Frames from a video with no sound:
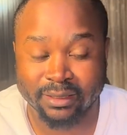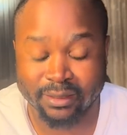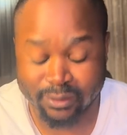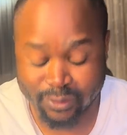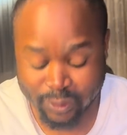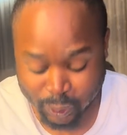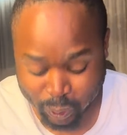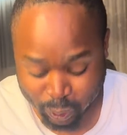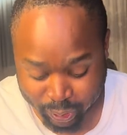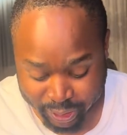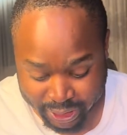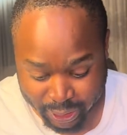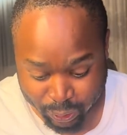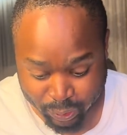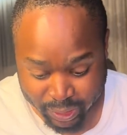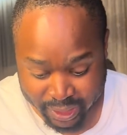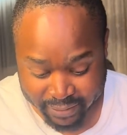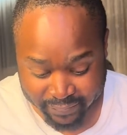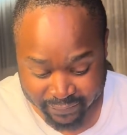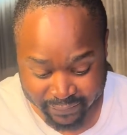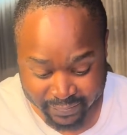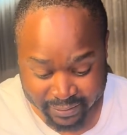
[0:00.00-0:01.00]
So today we're
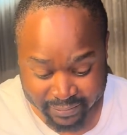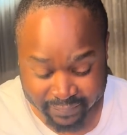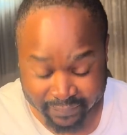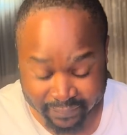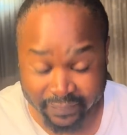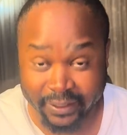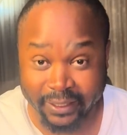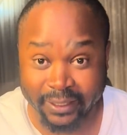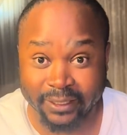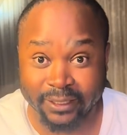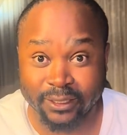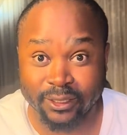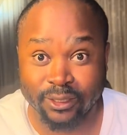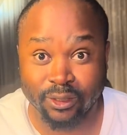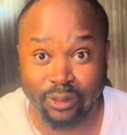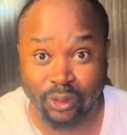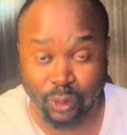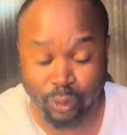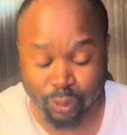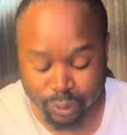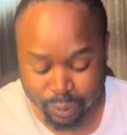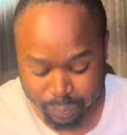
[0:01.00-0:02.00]
having a very
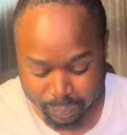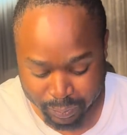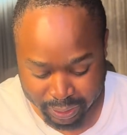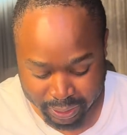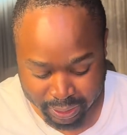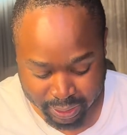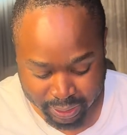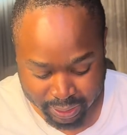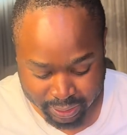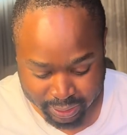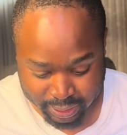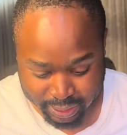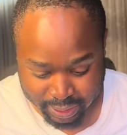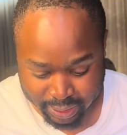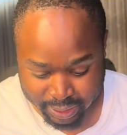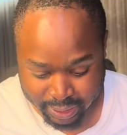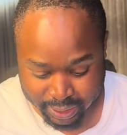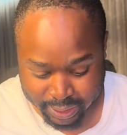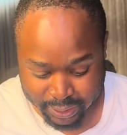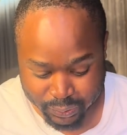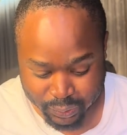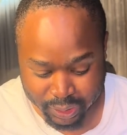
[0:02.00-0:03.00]
huge meal,
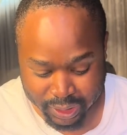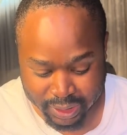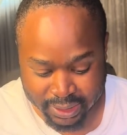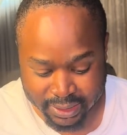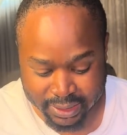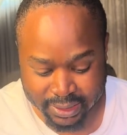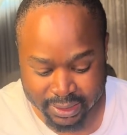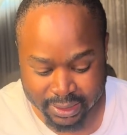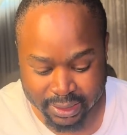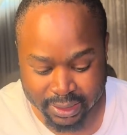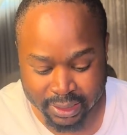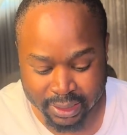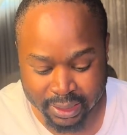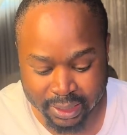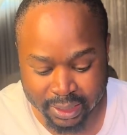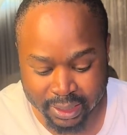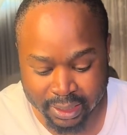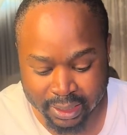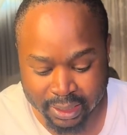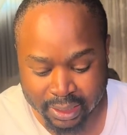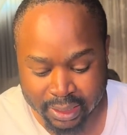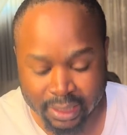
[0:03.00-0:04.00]
as you can see.
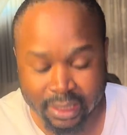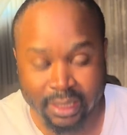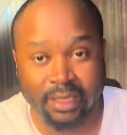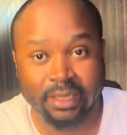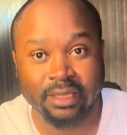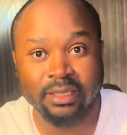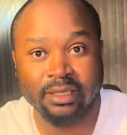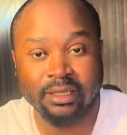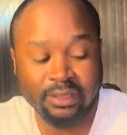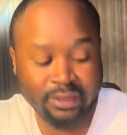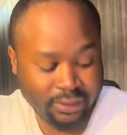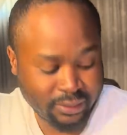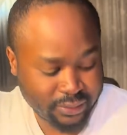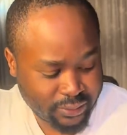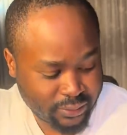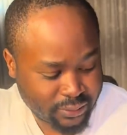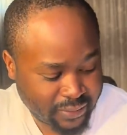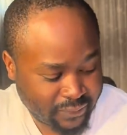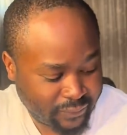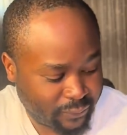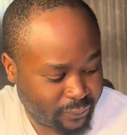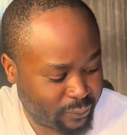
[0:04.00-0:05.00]

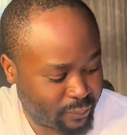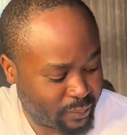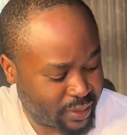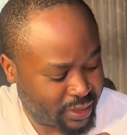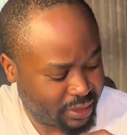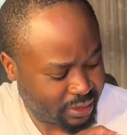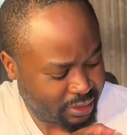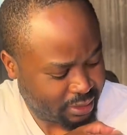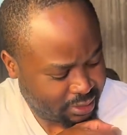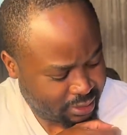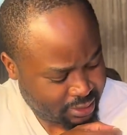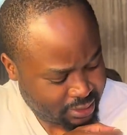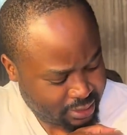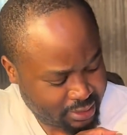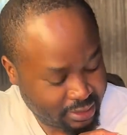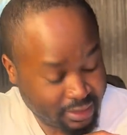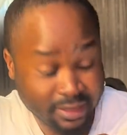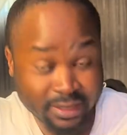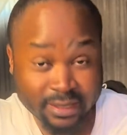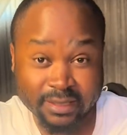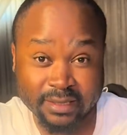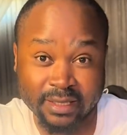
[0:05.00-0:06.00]
So I've got my
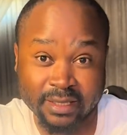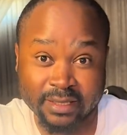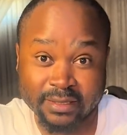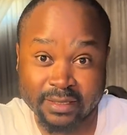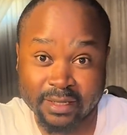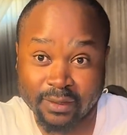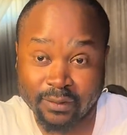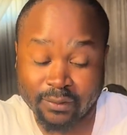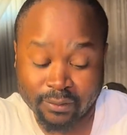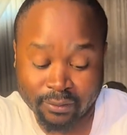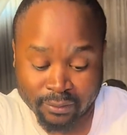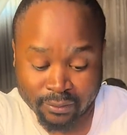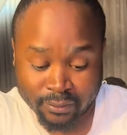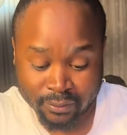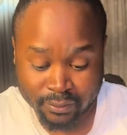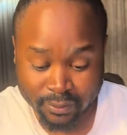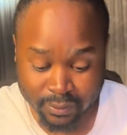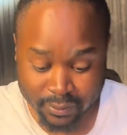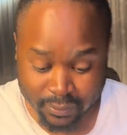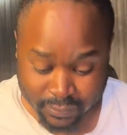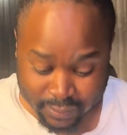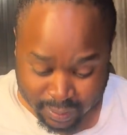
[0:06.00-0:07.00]
sensor on,
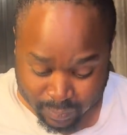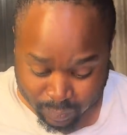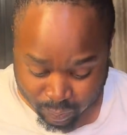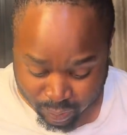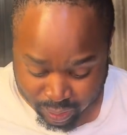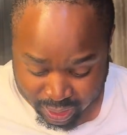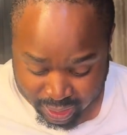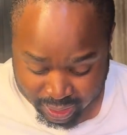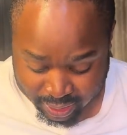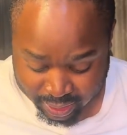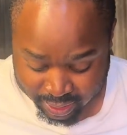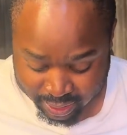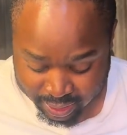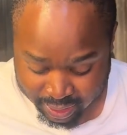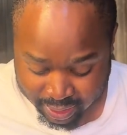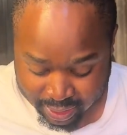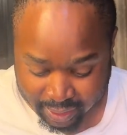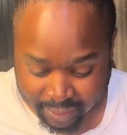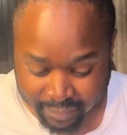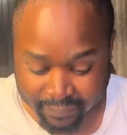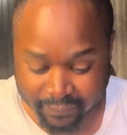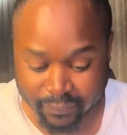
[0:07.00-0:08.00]
so I'm gonna
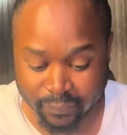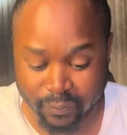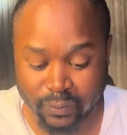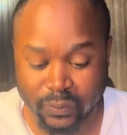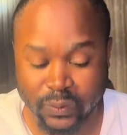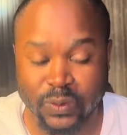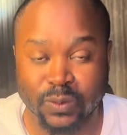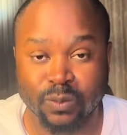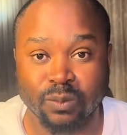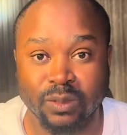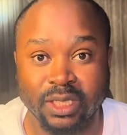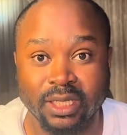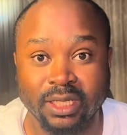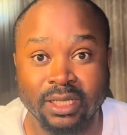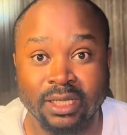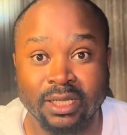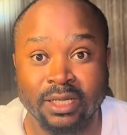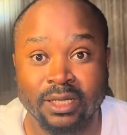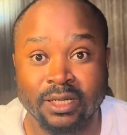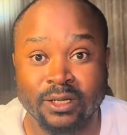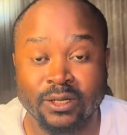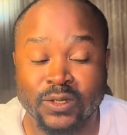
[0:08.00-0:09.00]
have all this meal
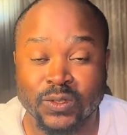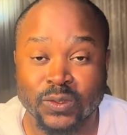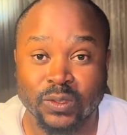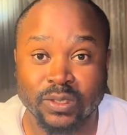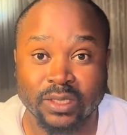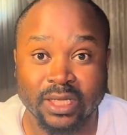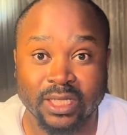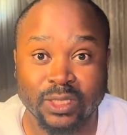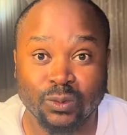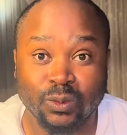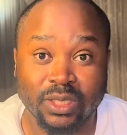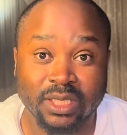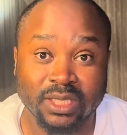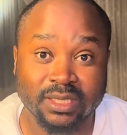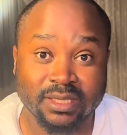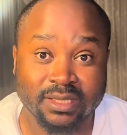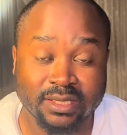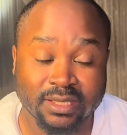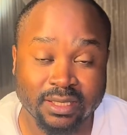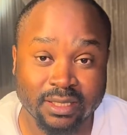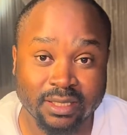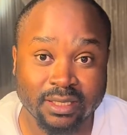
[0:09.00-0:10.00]
so that you can
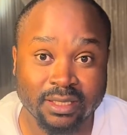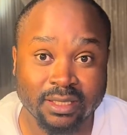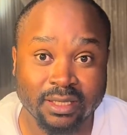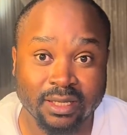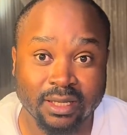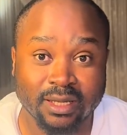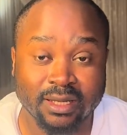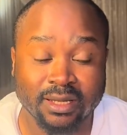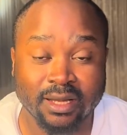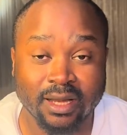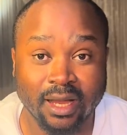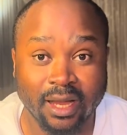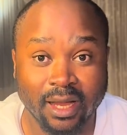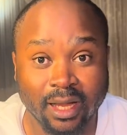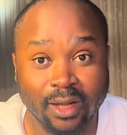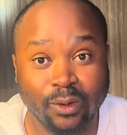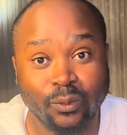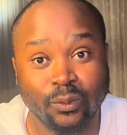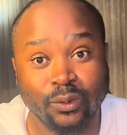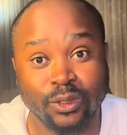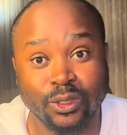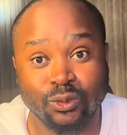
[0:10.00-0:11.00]
see
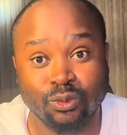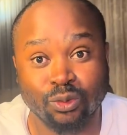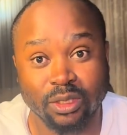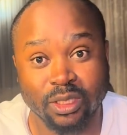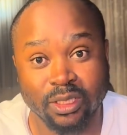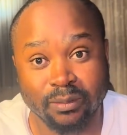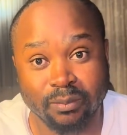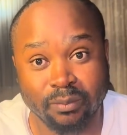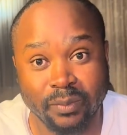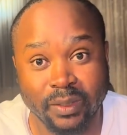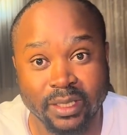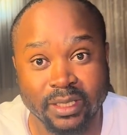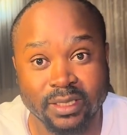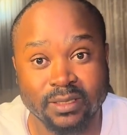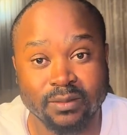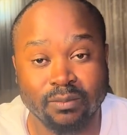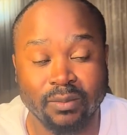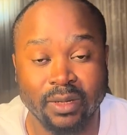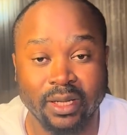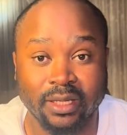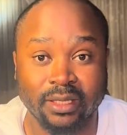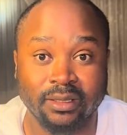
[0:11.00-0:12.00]
how it will impact
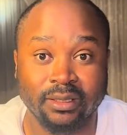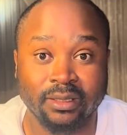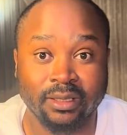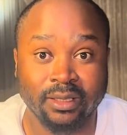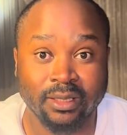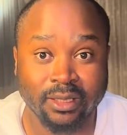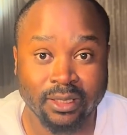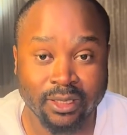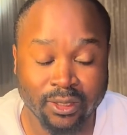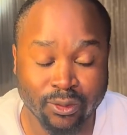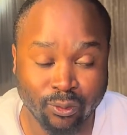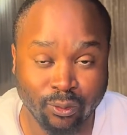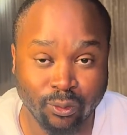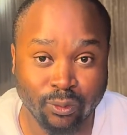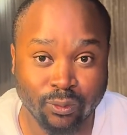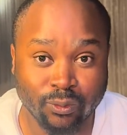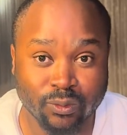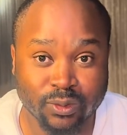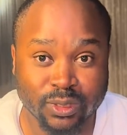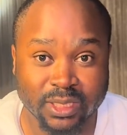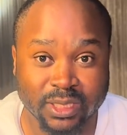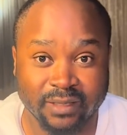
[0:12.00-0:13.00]
my
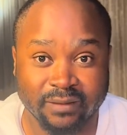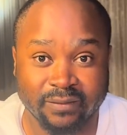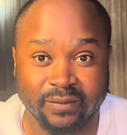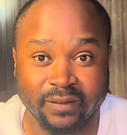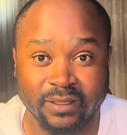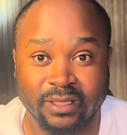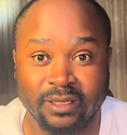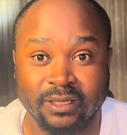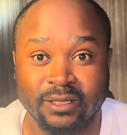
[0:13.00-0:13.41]
glucose level.